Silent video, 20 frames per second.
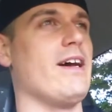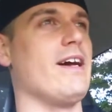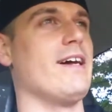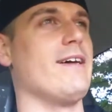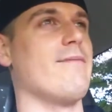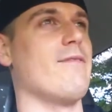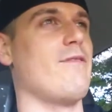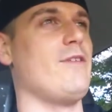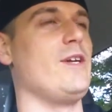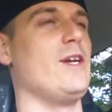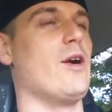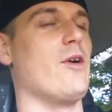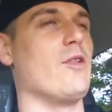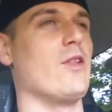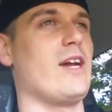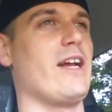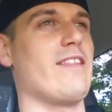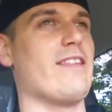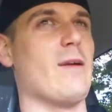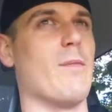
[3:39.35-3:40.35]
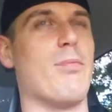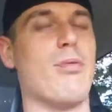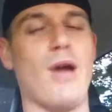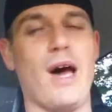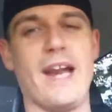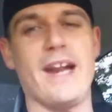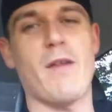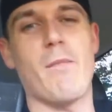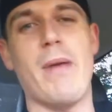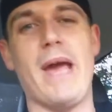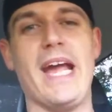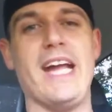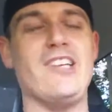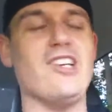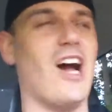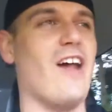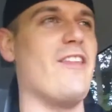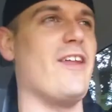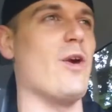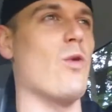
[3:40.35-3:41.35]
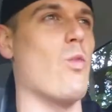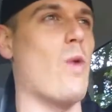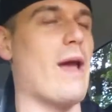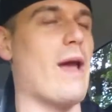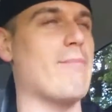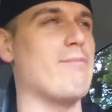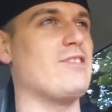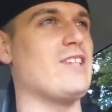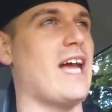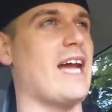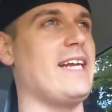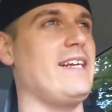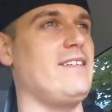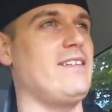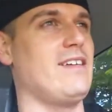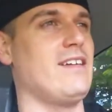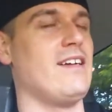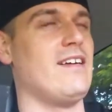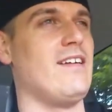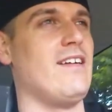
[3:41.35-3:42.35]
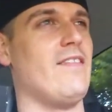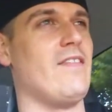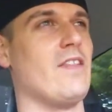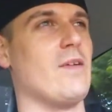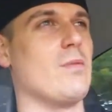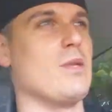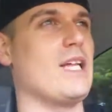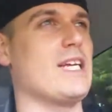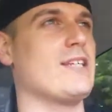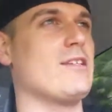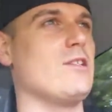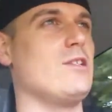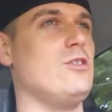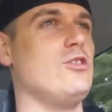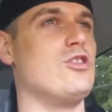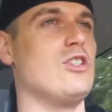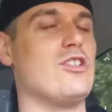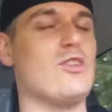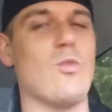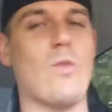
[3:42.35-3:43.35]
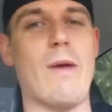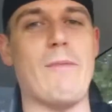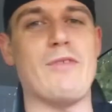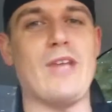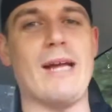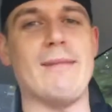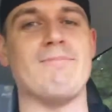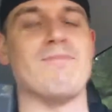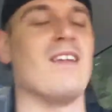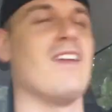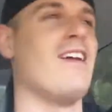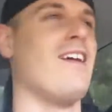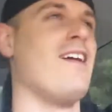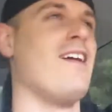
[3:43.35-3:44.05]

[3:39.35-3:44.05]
If you go and look at their product page on their website, the molecular nutrition website,